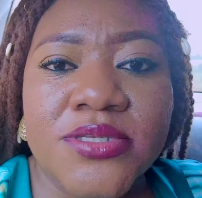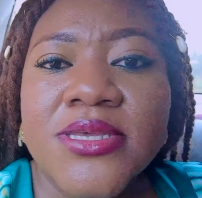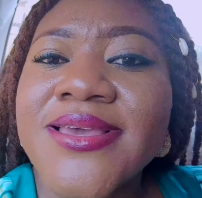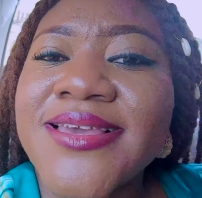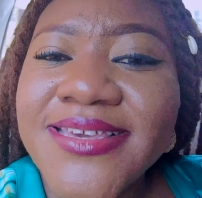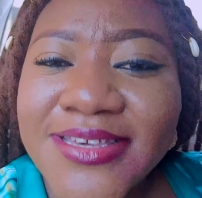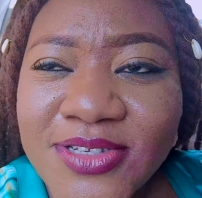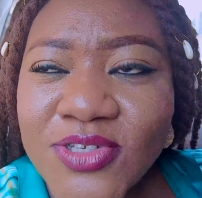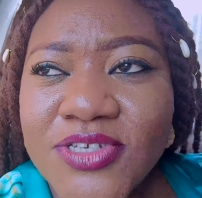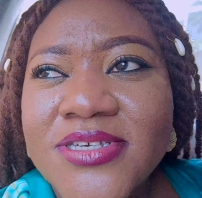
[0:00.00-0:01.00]

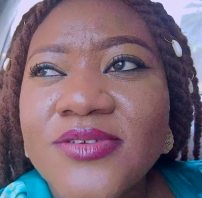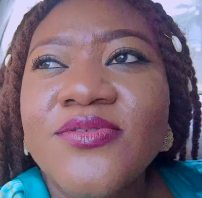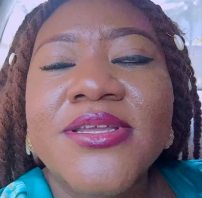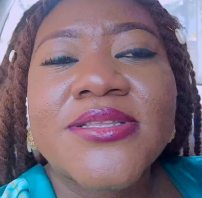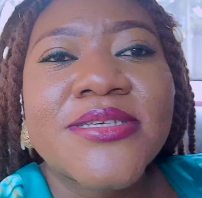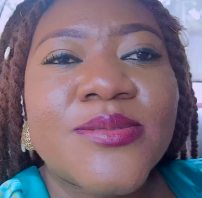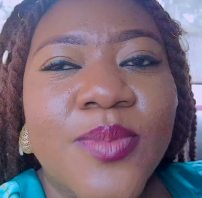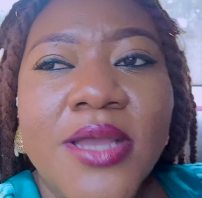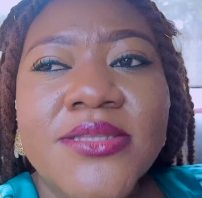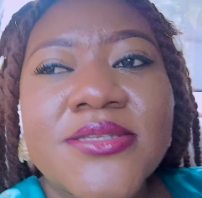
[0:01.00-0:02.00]
Ichi. If you're in this
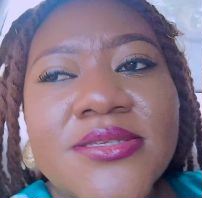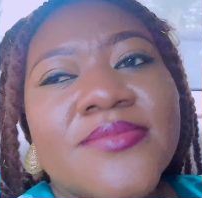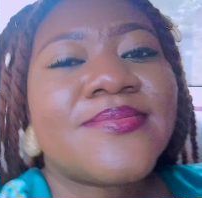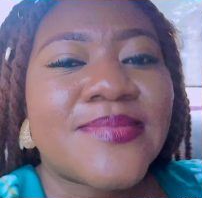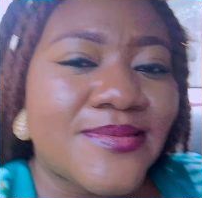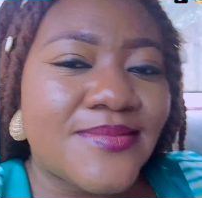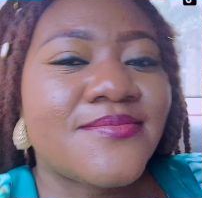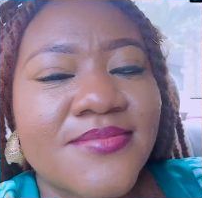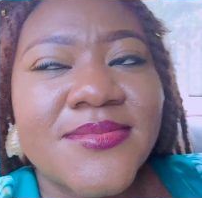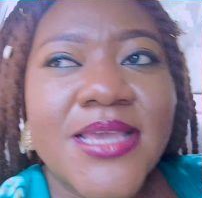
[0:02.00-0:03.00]
part,
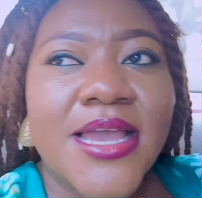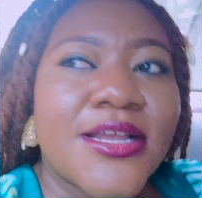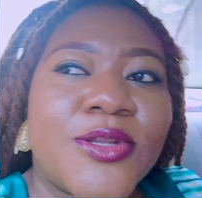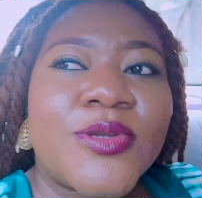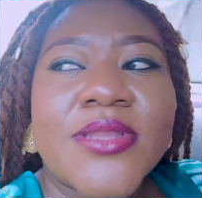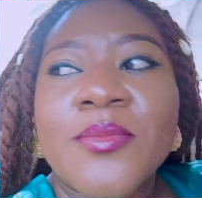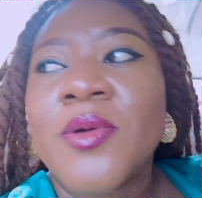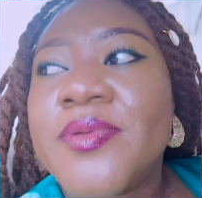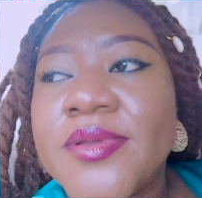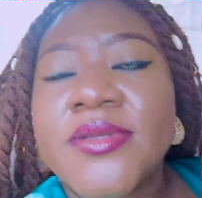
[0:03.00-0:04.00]
yeah, look them
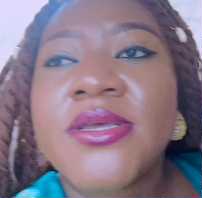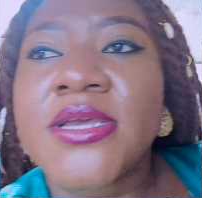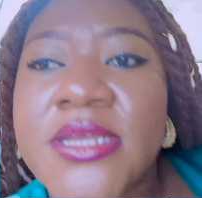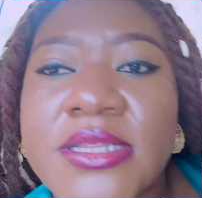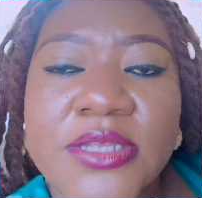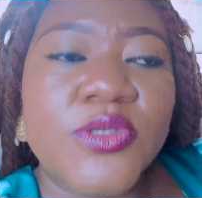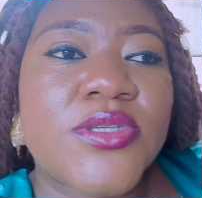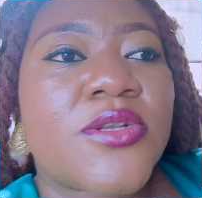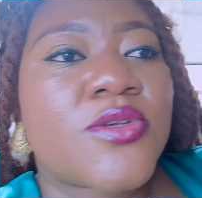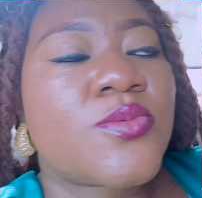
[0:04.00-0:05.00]
up. They
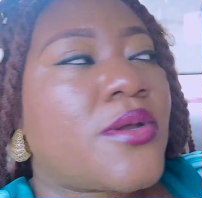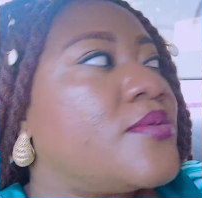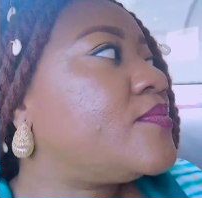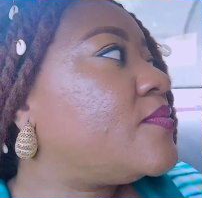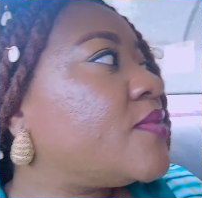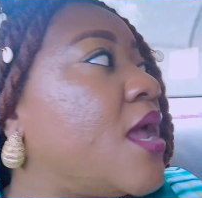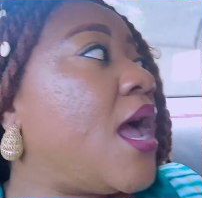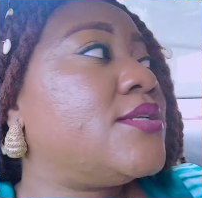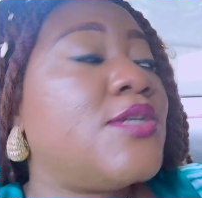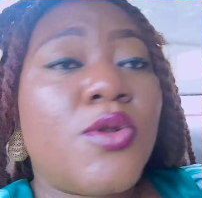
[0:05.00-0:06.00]
treated us well.
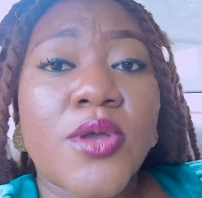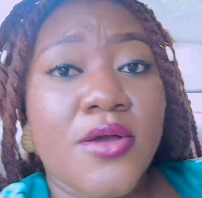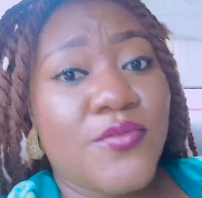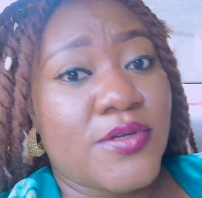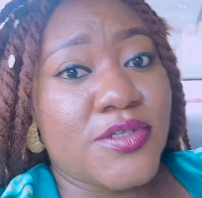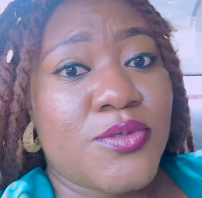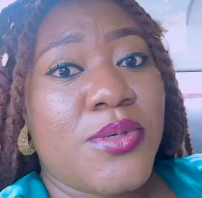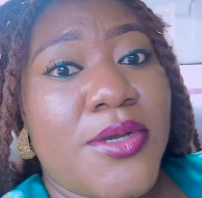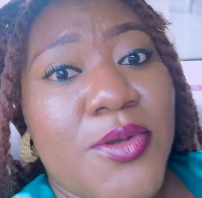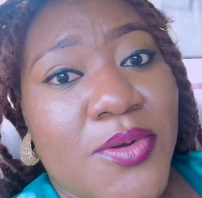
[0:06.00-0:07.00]
And the local food is
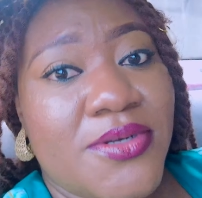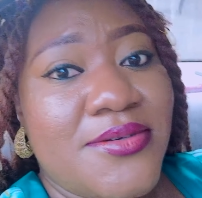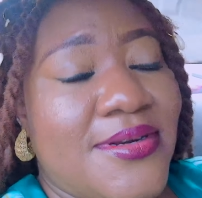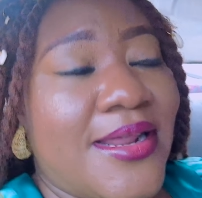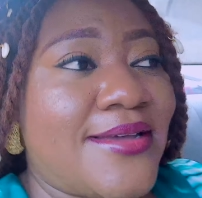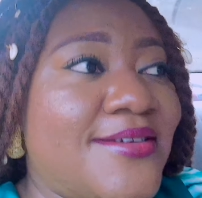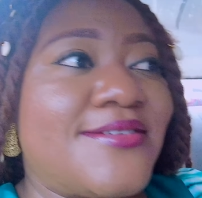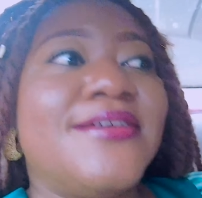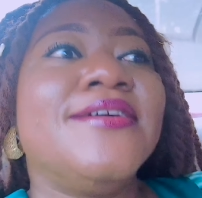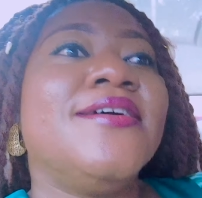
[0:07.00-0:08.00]
really good. Like,
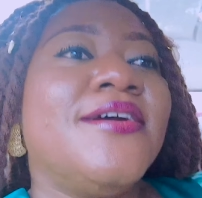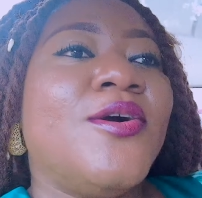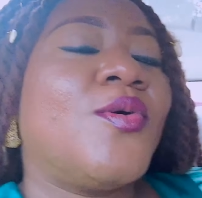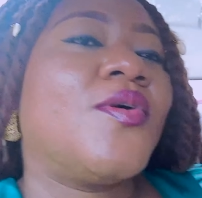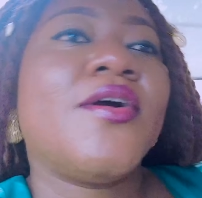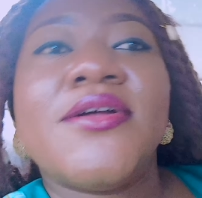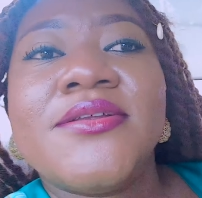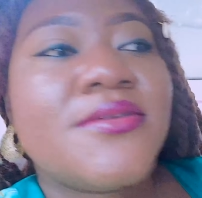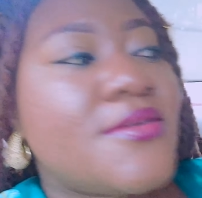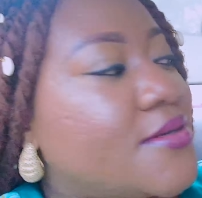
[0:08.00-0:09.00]
oh God.
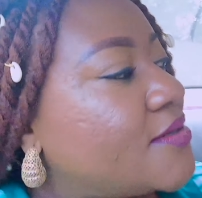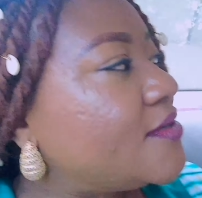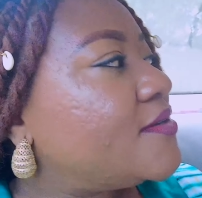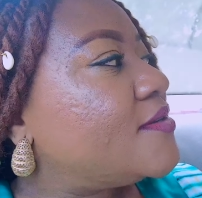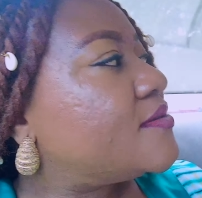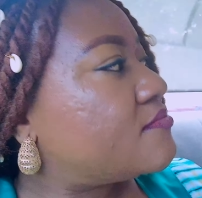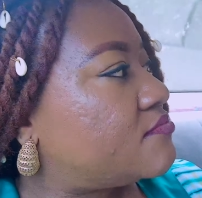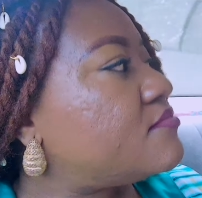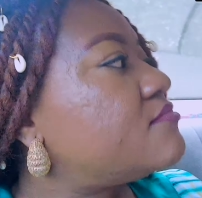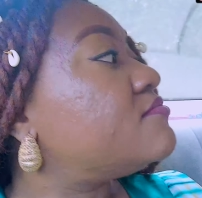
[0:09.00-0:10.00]

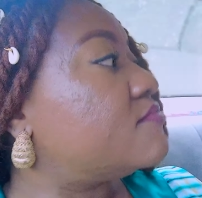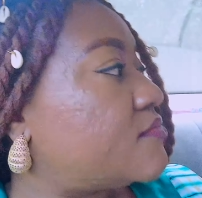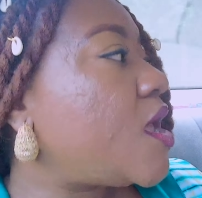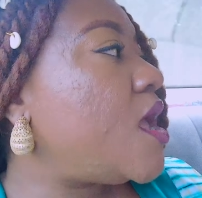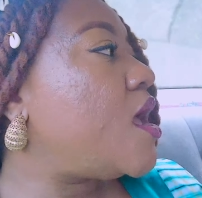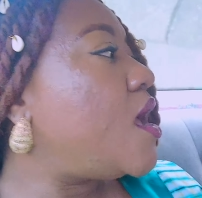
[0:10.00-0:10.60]
Swimming on